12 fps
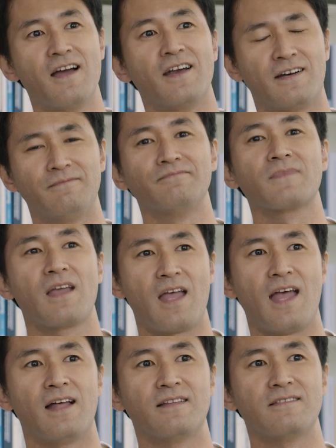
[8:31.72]
Yeah.
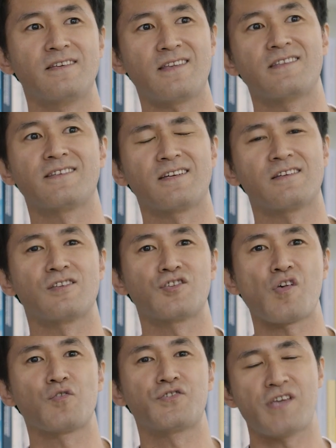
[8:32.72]
And this is a
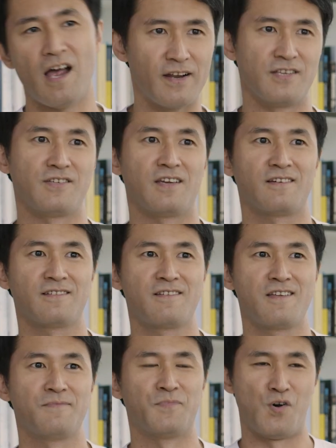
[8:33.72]
so challenging
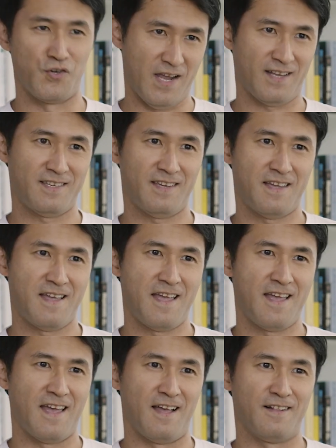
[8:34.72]
project
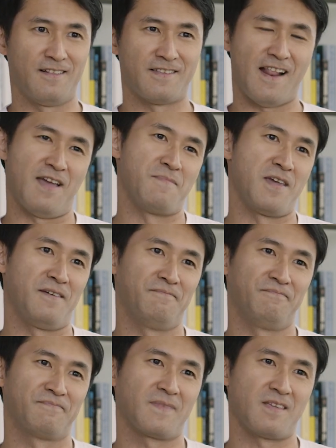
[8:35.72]
that I
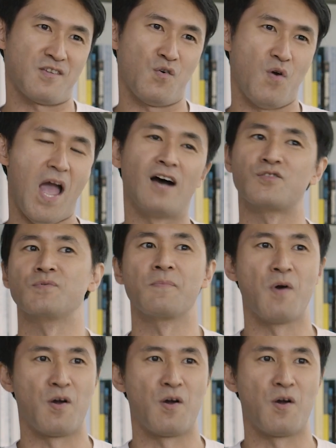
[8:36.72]
mean so out of the